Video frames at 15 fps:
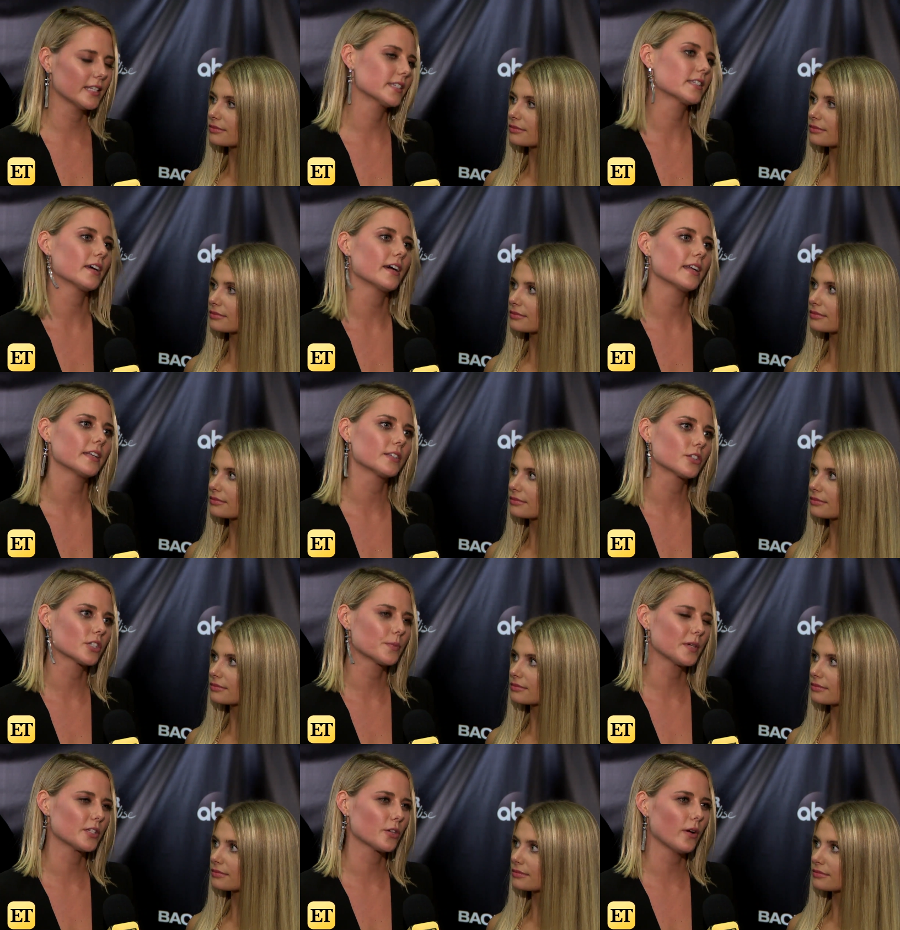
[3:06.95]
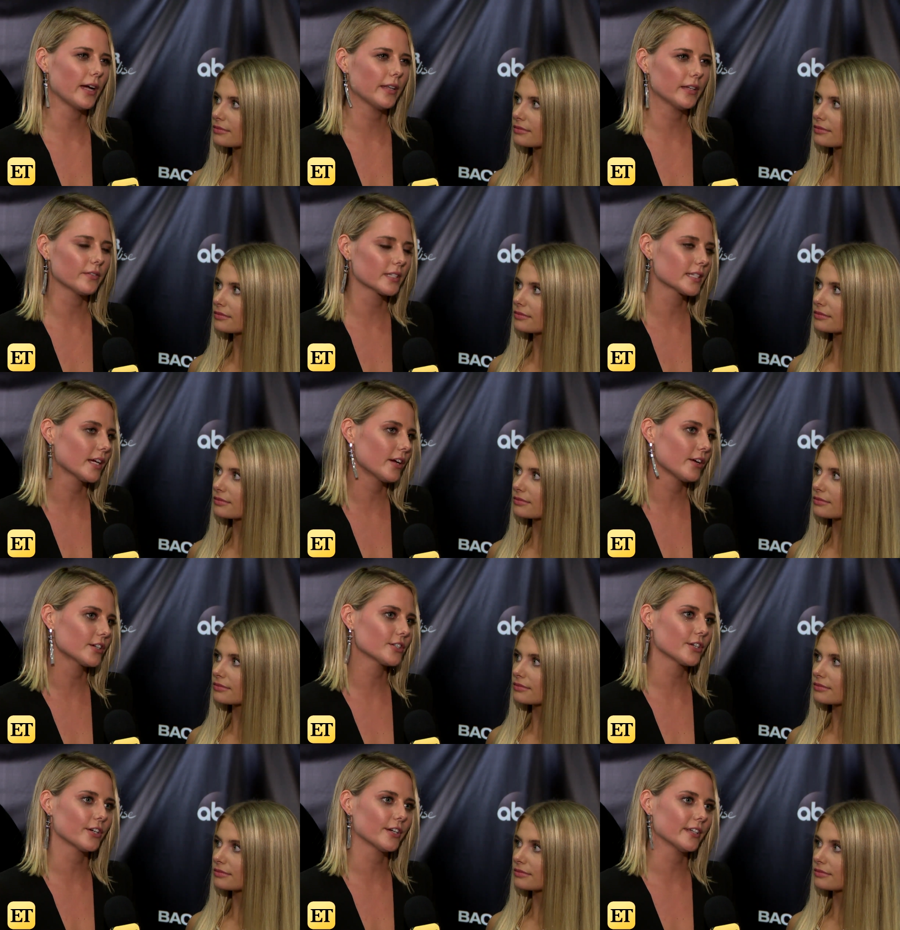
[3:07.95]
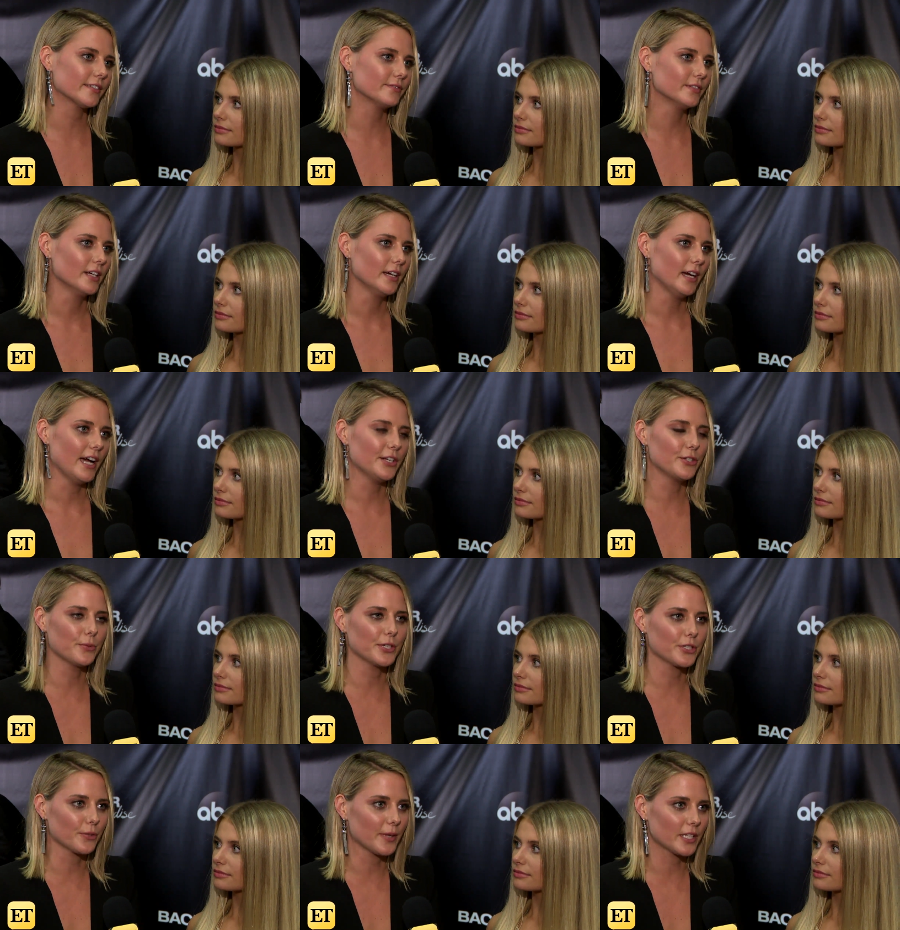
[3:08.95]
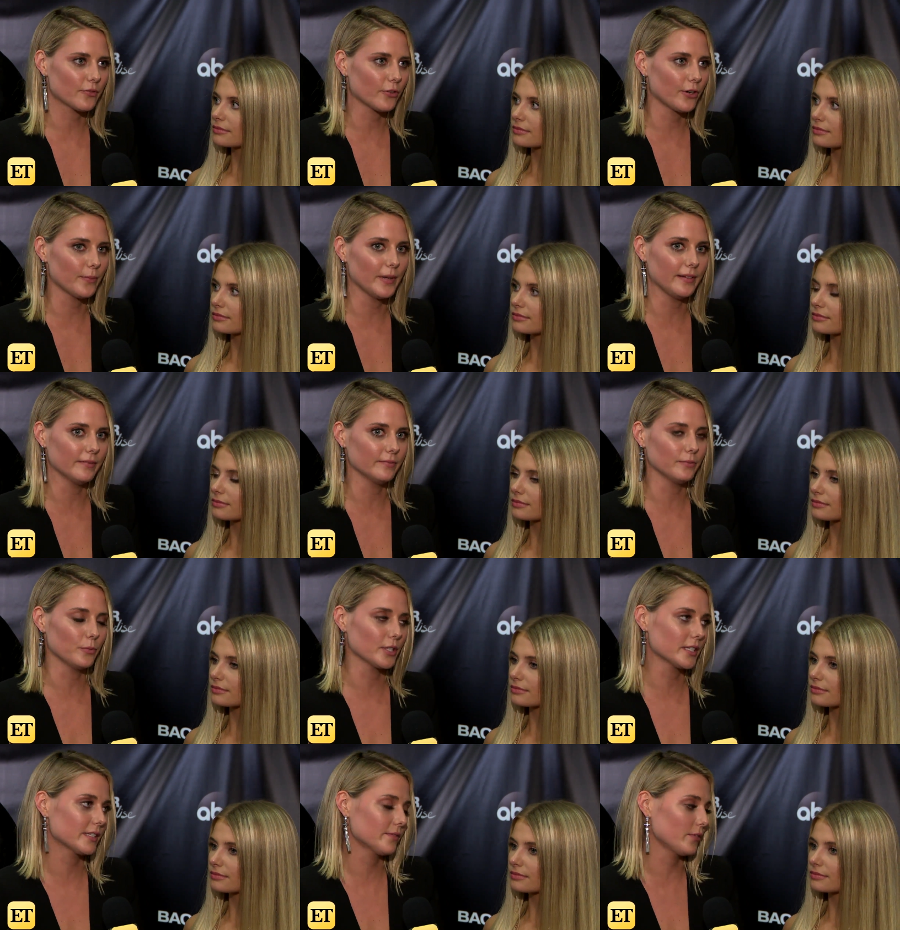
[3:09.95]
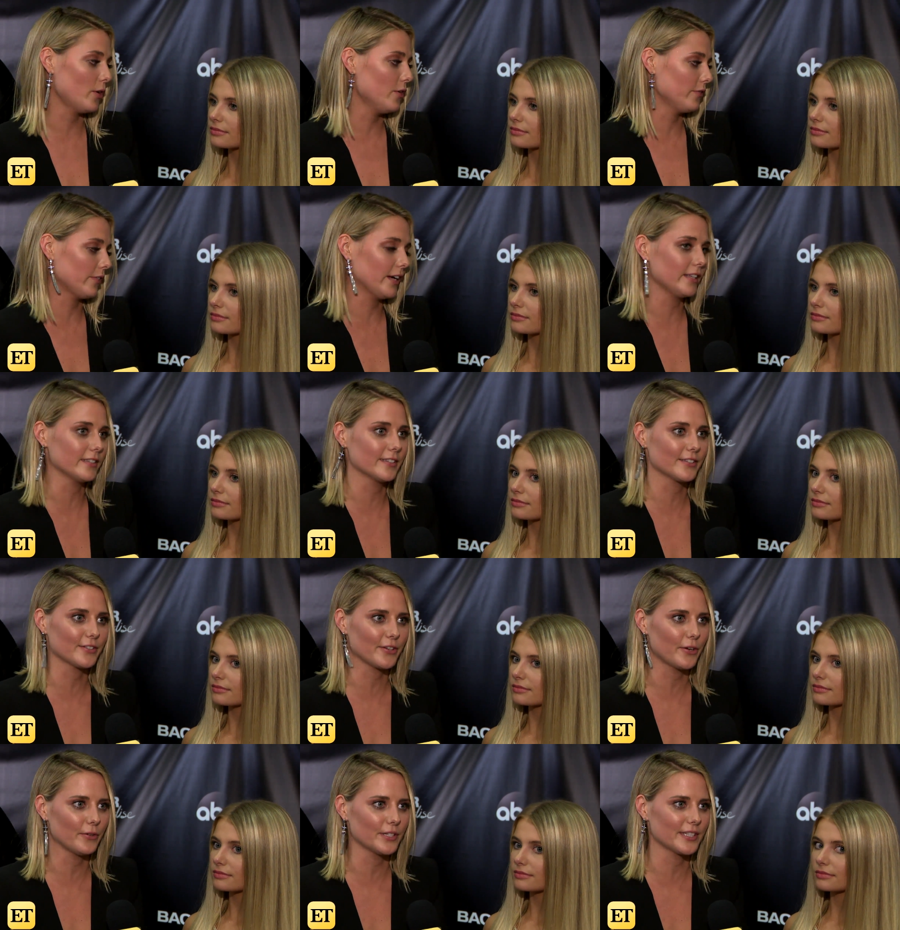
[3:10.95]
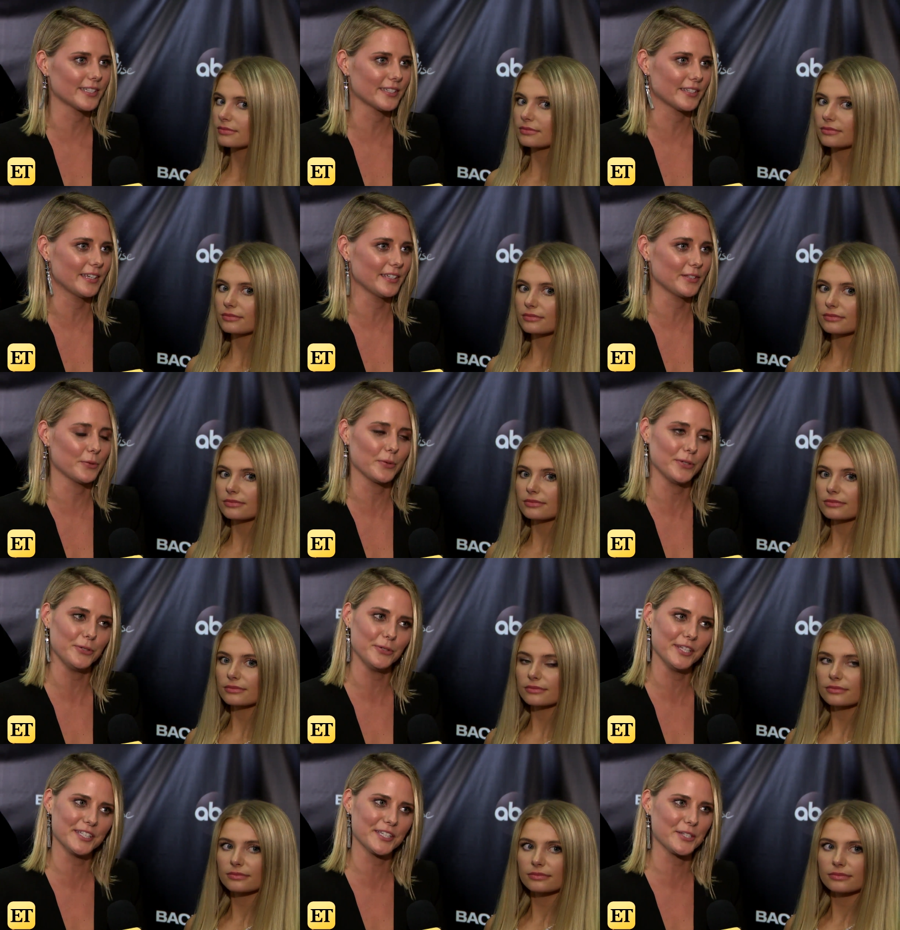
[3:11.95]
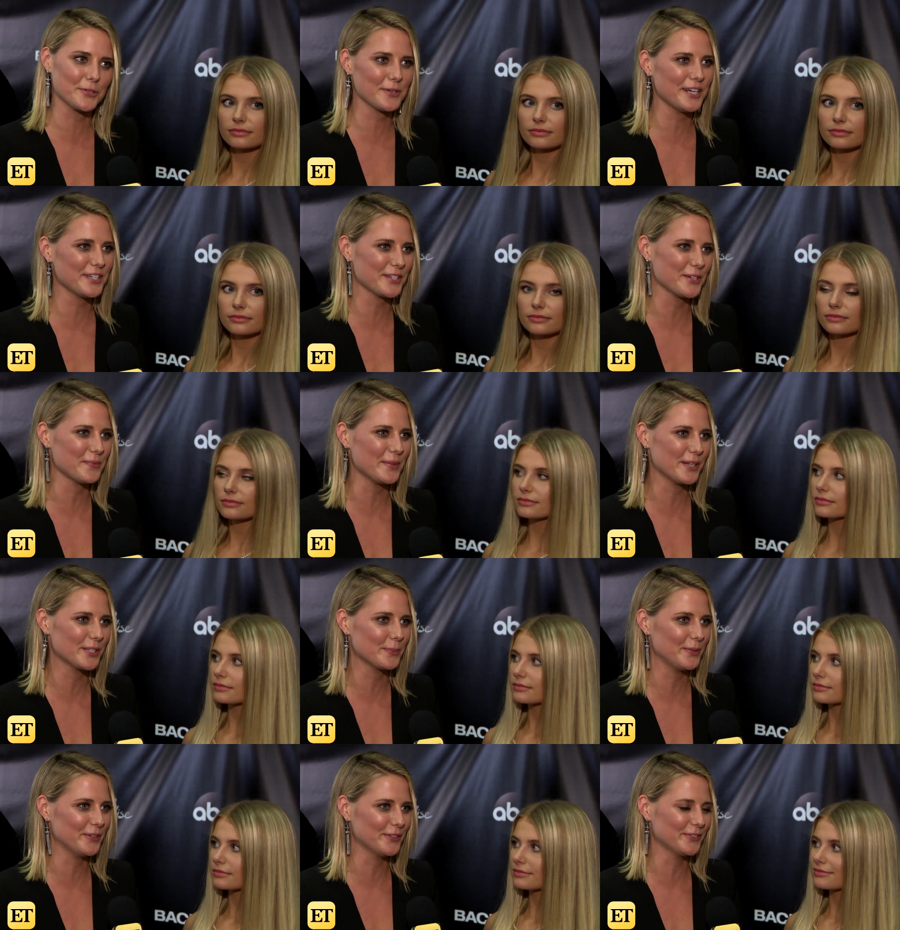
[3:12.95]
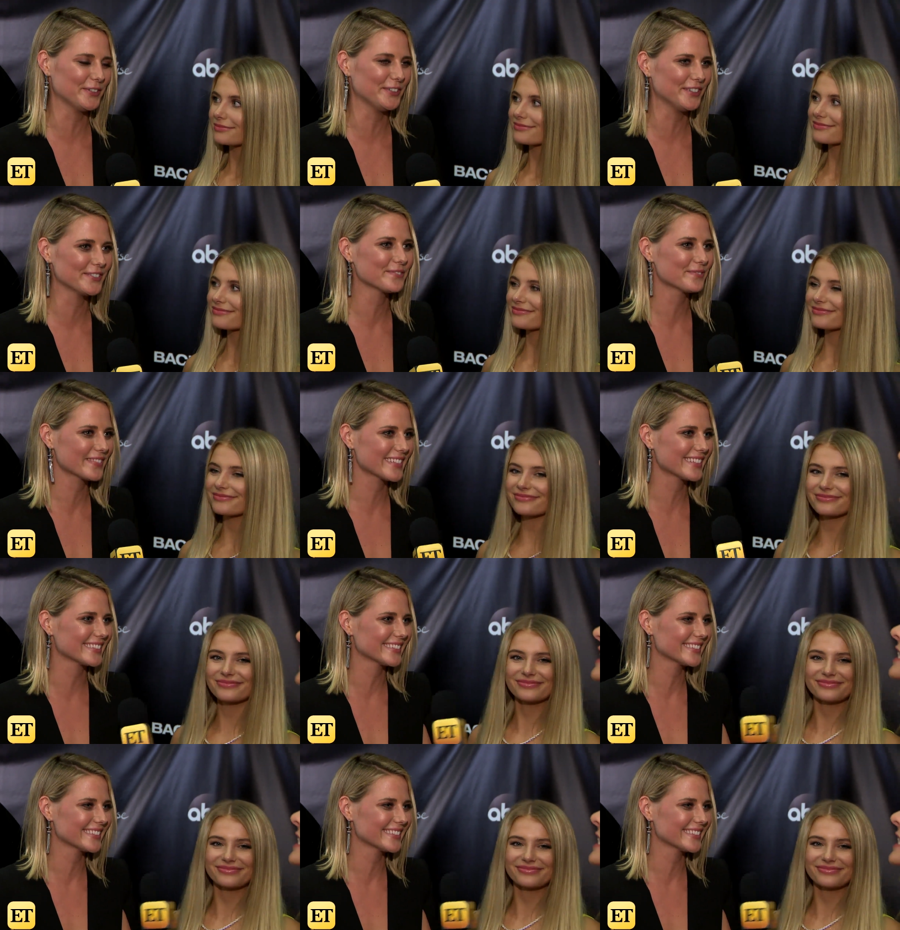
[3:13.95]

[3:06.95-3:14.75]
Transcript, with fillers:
Speaker 1: he's done. It just speaks so highly of his character, and I do wish the best for him, and we're all friends. So it's it's a unique situation, but it's beautiful. yes.